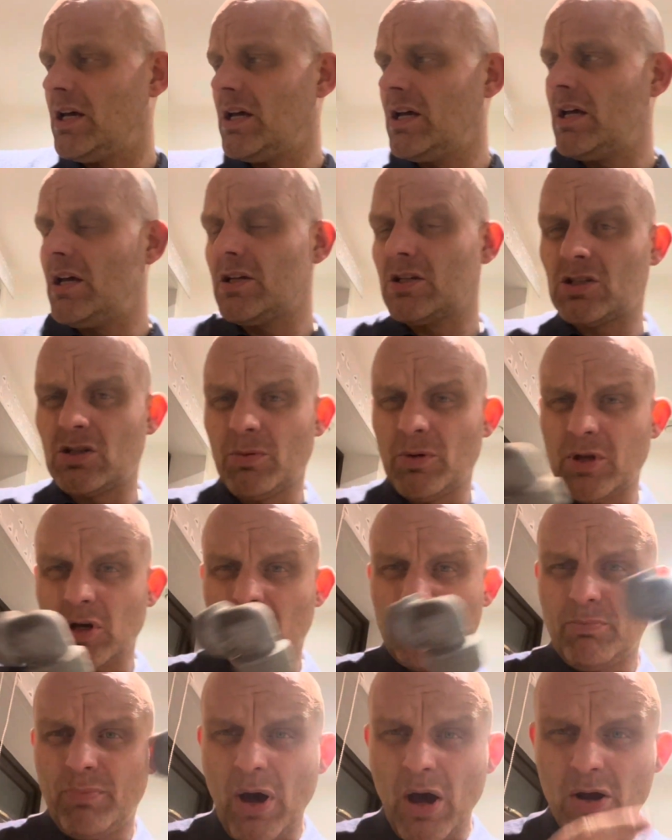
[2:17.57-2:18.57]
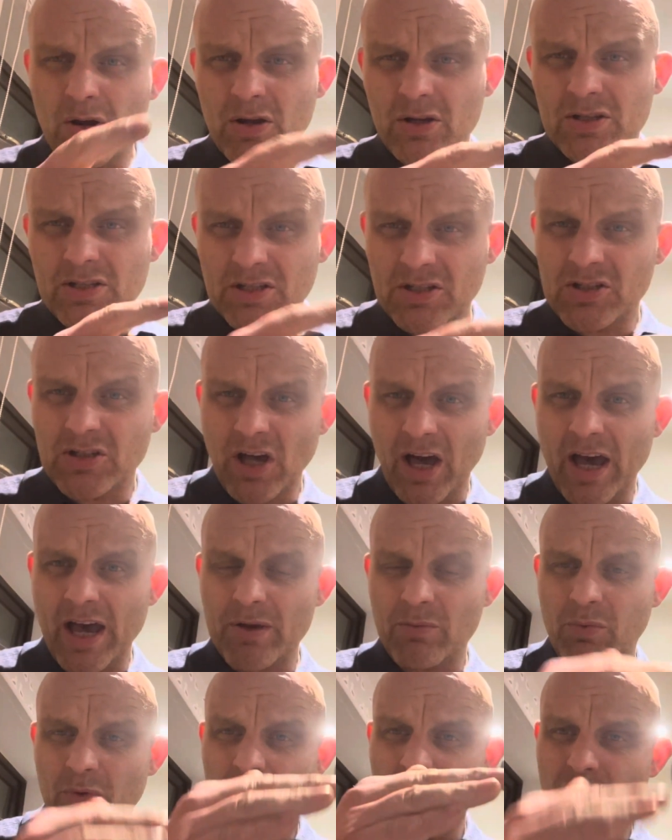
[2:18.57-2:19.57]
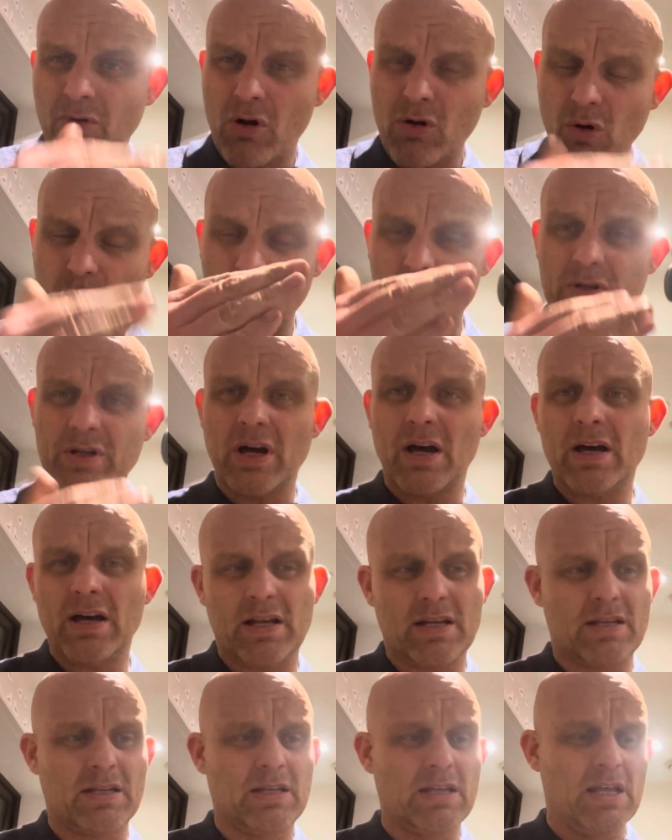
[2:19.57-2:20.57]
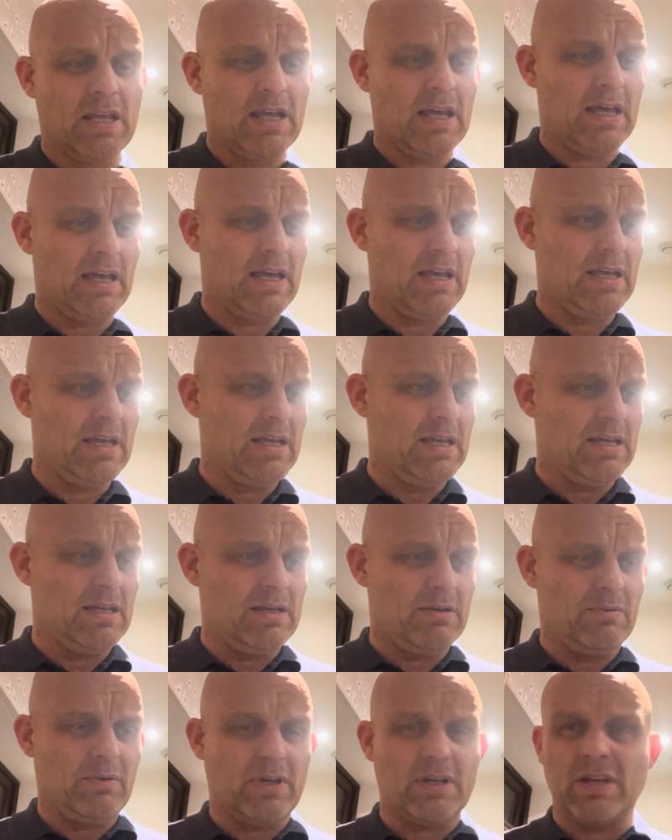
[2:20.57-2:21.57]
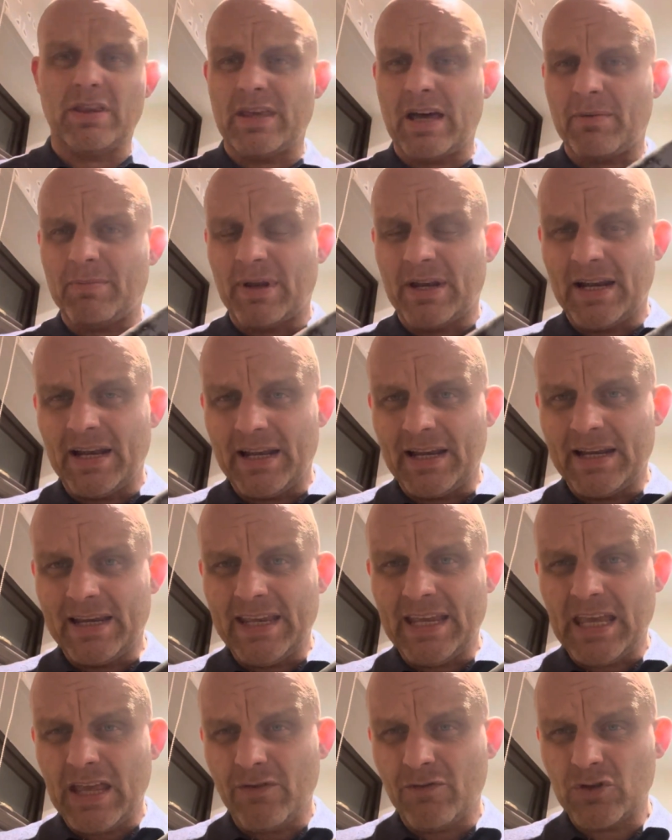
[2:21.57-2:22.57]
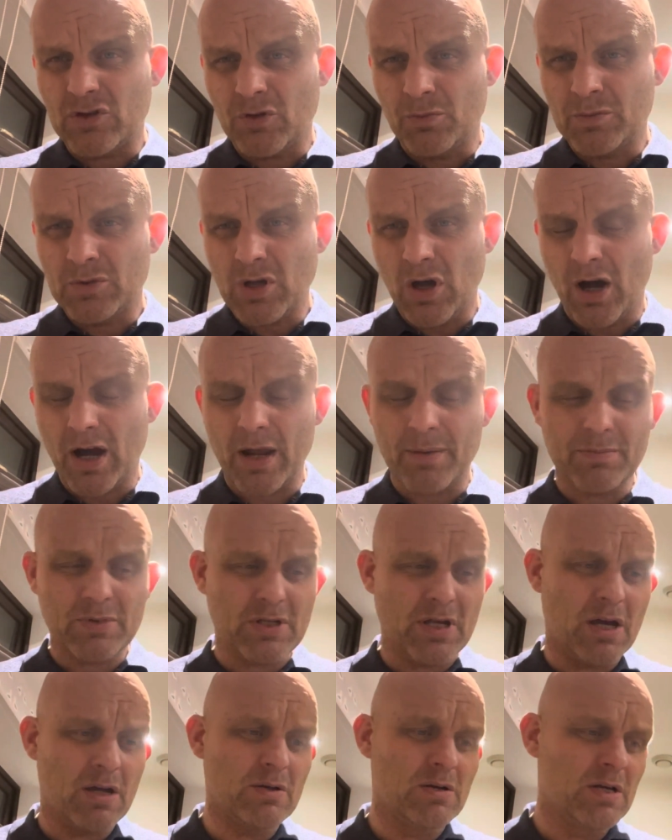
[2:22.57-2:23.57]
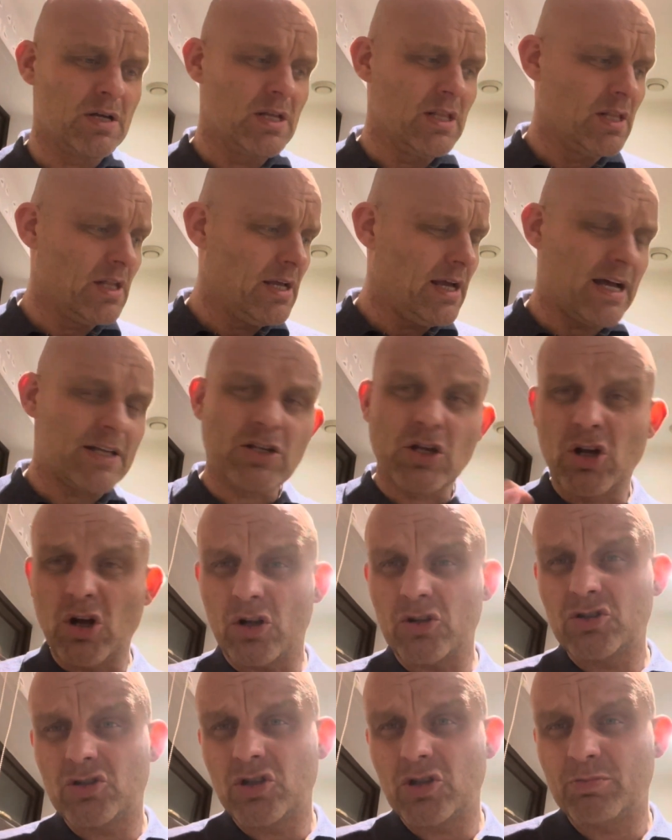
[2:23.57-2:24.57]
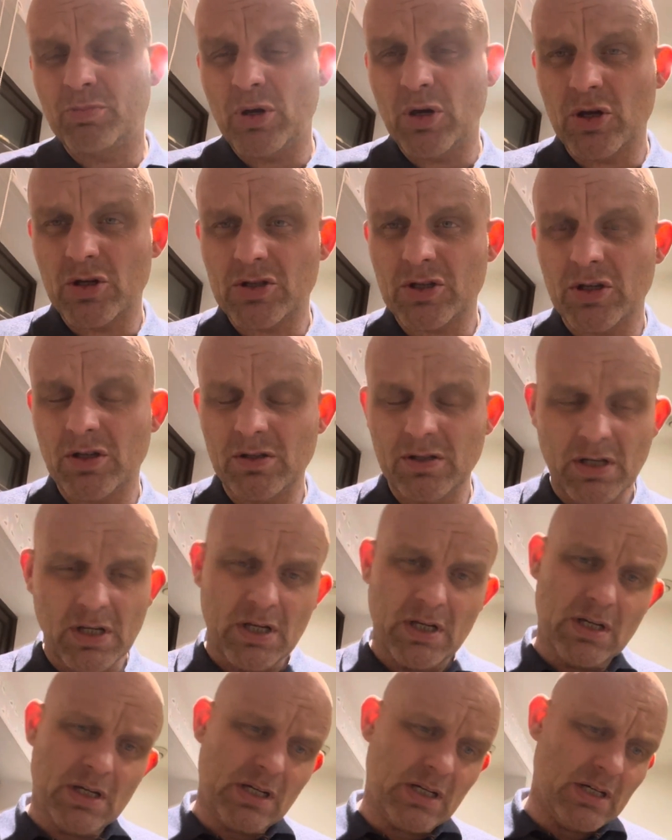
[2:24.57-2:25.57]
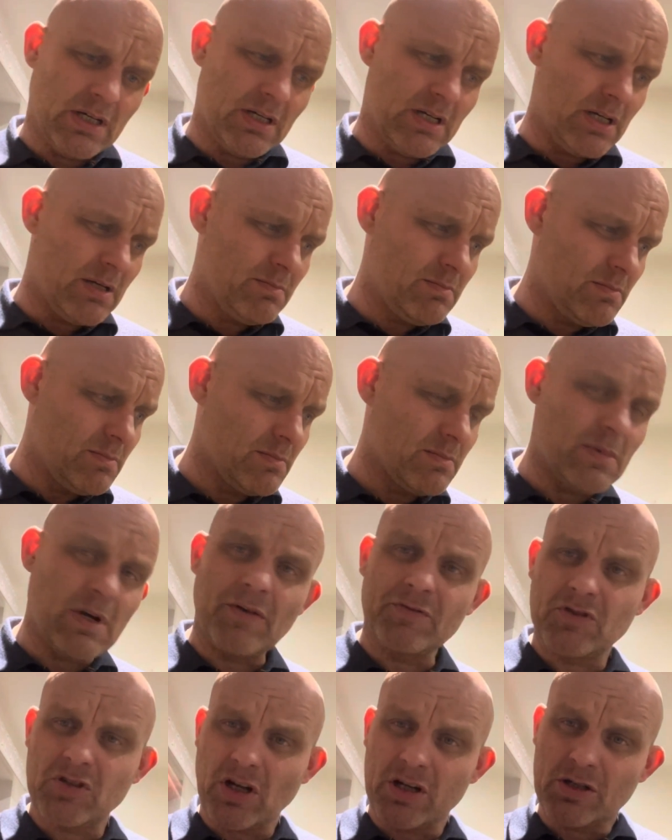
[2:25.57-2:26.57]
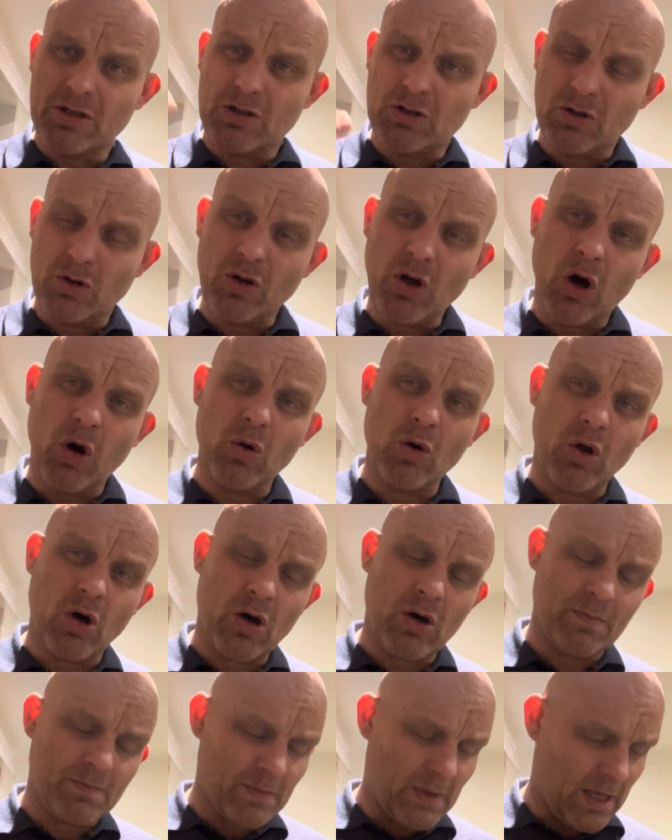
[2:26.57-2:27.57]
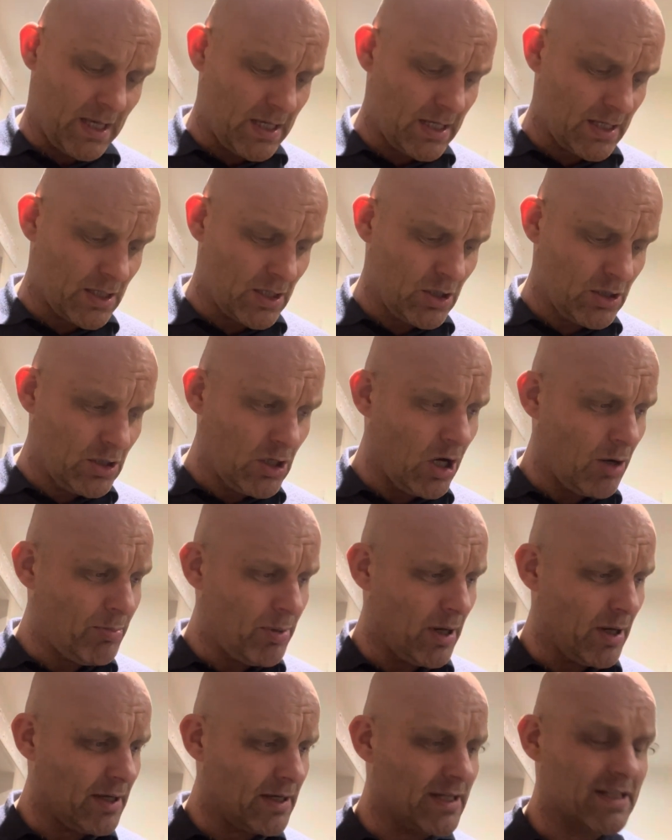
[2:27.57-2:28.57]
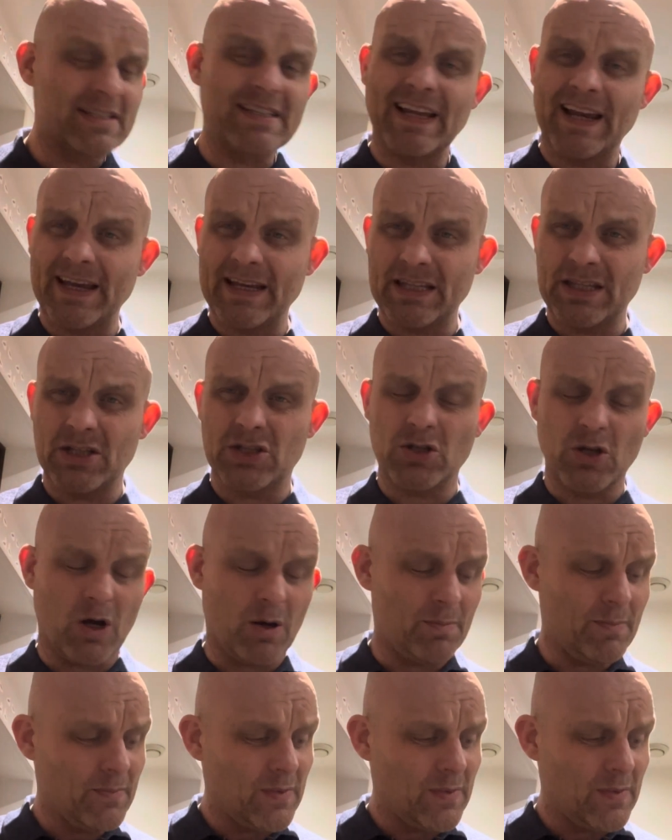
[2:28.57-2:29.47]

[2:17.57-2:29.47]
Some of the components inside were in the wrong order, and well, that had been leaking for some time. So as a conscious person, decided to do the whole lot in copper, and it's delayed the job.